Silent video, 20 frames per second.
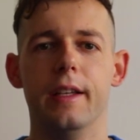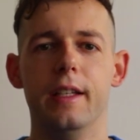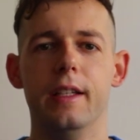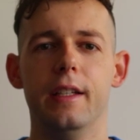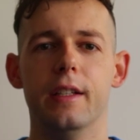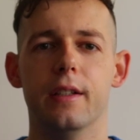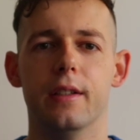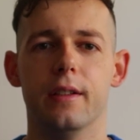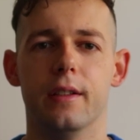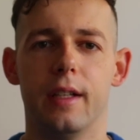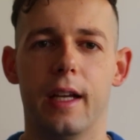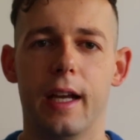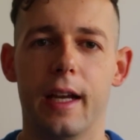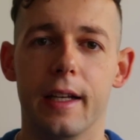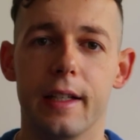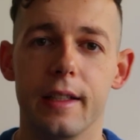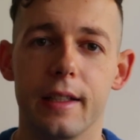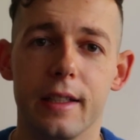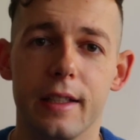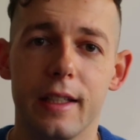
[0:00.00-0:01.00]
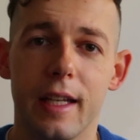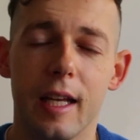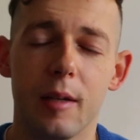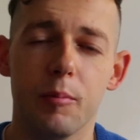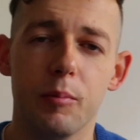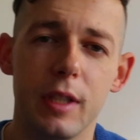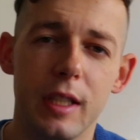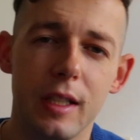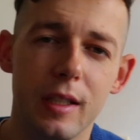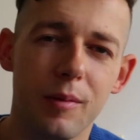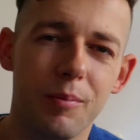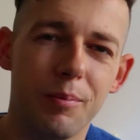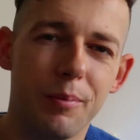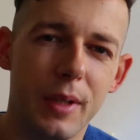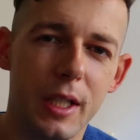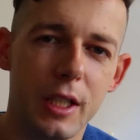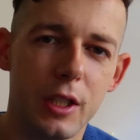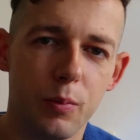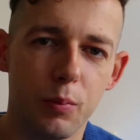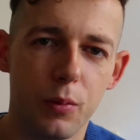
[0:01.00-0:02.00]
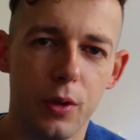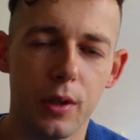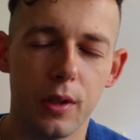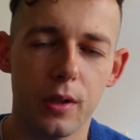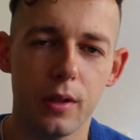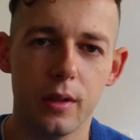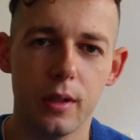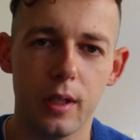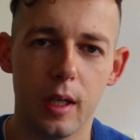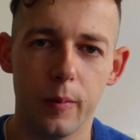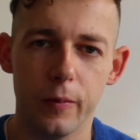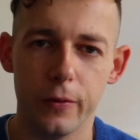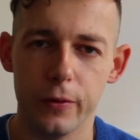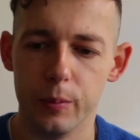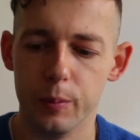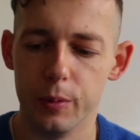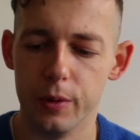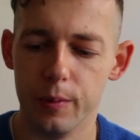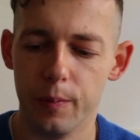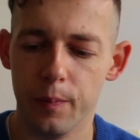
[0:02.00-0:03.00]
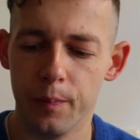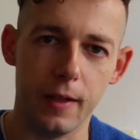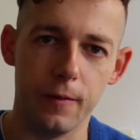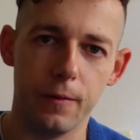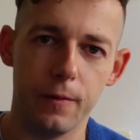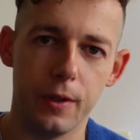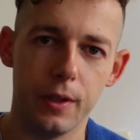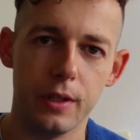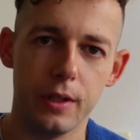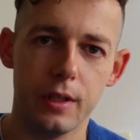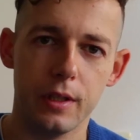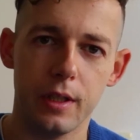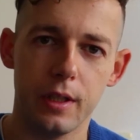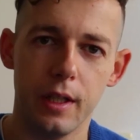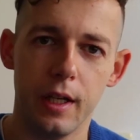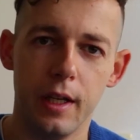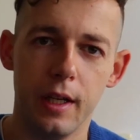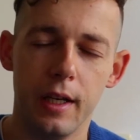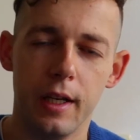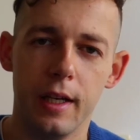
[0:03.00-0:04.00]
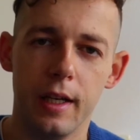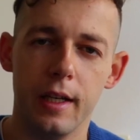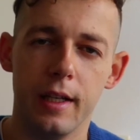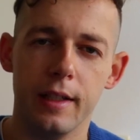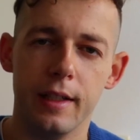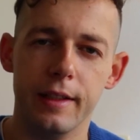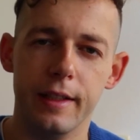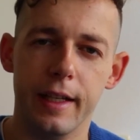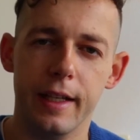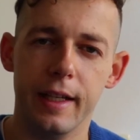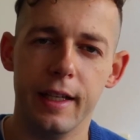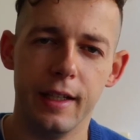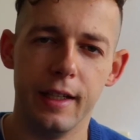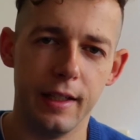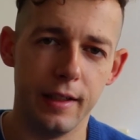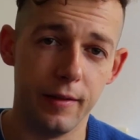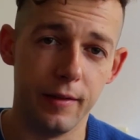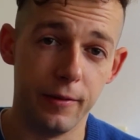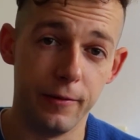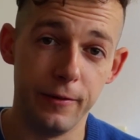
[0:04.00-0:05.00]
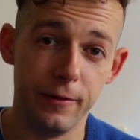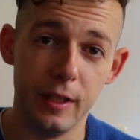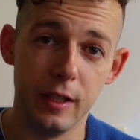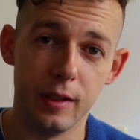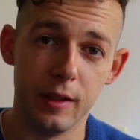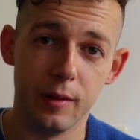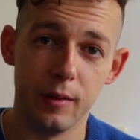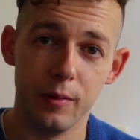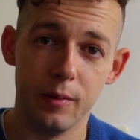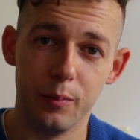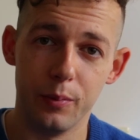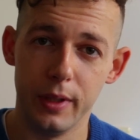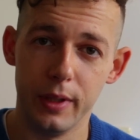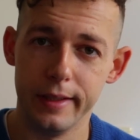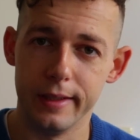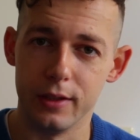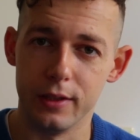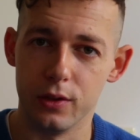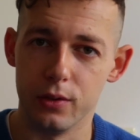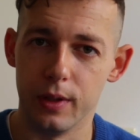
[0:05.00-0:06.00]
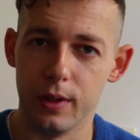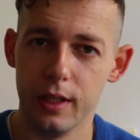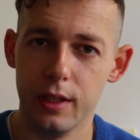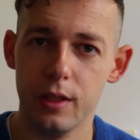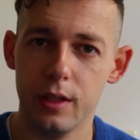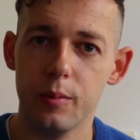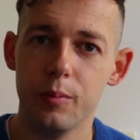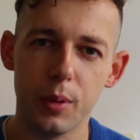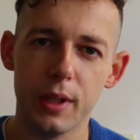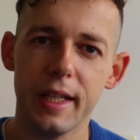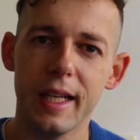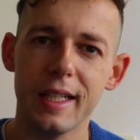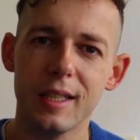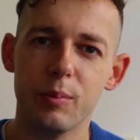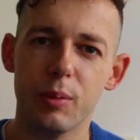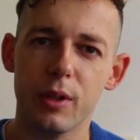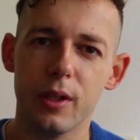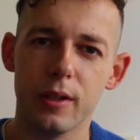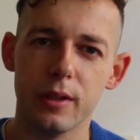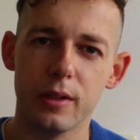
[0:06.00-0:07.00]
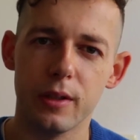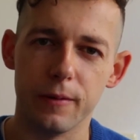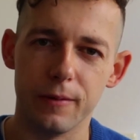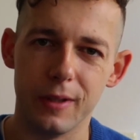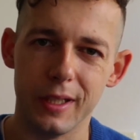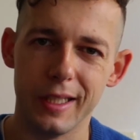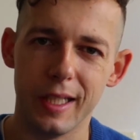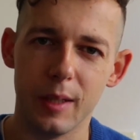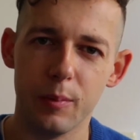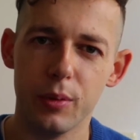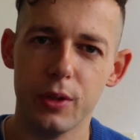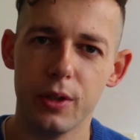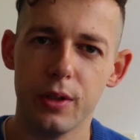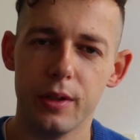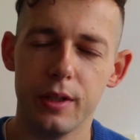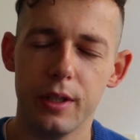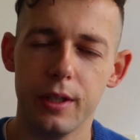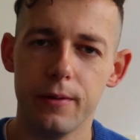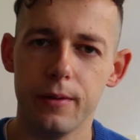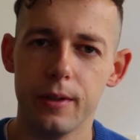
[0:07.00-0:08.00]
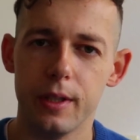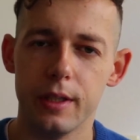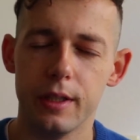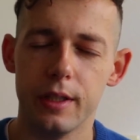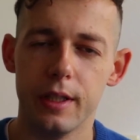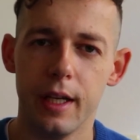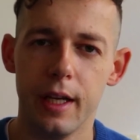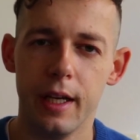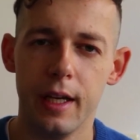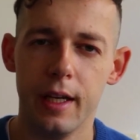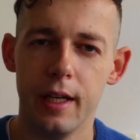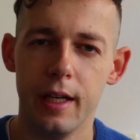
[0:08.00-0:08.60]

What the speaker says: ear and it can be much more comfortable. At first they feel pretty strange, but that's because of the temperature difference.